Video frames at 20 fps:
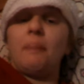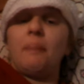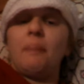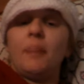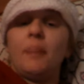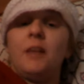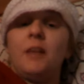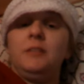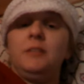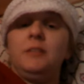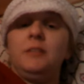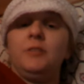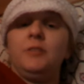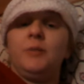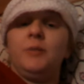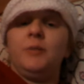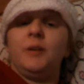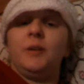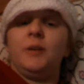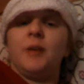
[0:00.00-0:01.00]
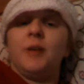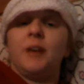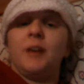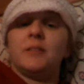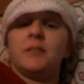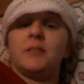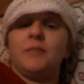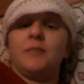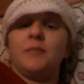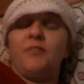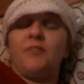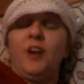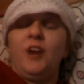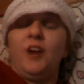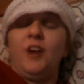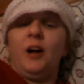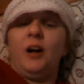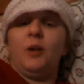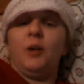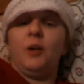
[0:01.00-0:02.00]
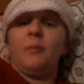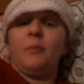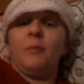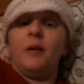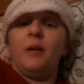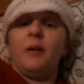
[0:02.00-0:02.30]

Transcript: And so I asked him for help.